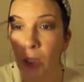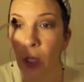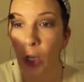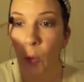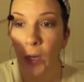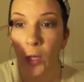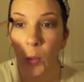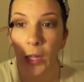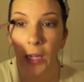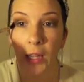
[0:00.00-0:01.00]
No, I
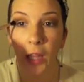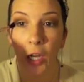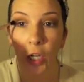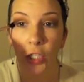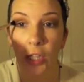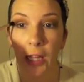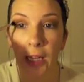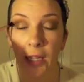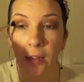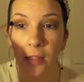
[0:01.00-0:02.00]
don't like the harsh
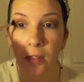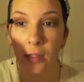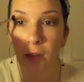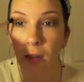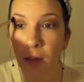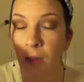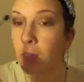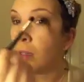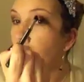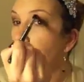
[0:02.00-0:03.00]
lines.
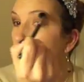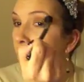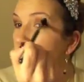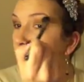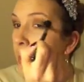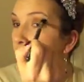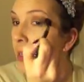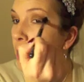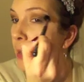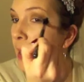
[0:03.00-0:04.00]
Blend,
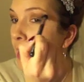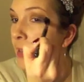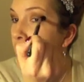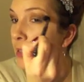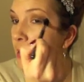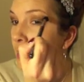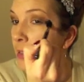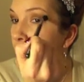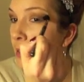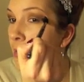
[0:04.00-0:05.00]
blend, blend.
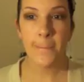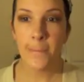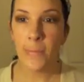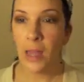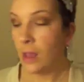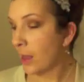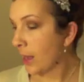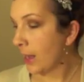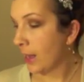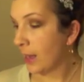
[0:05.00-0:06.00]

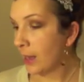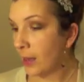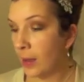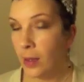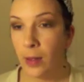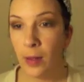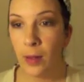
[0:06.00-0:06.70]
Eyeliner.